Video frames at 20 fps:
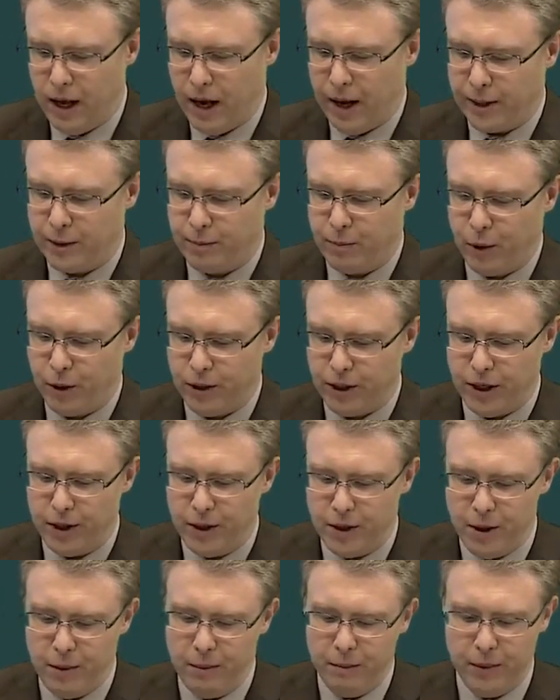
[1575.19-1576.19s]
has bought a
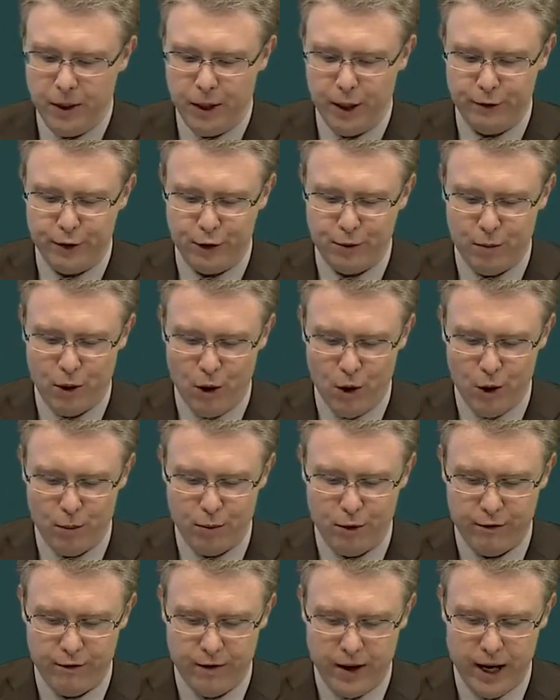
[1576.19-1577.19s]
number of smaller
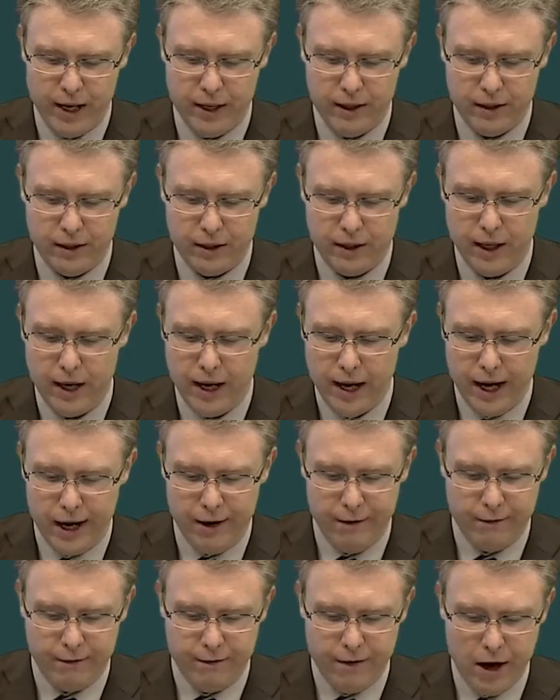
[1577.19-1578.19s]
providers
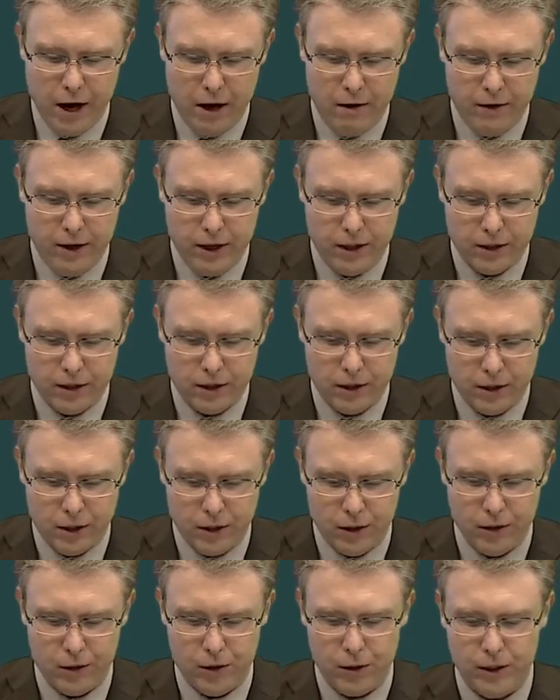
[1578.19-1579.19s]
in various
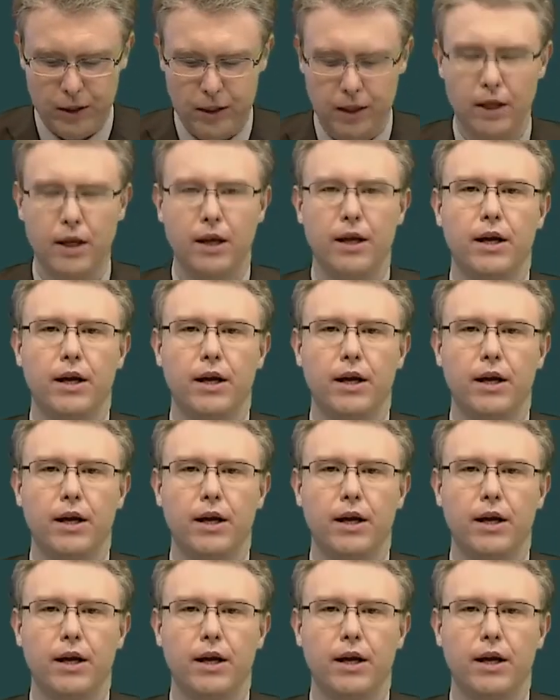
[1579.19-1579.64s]
countries.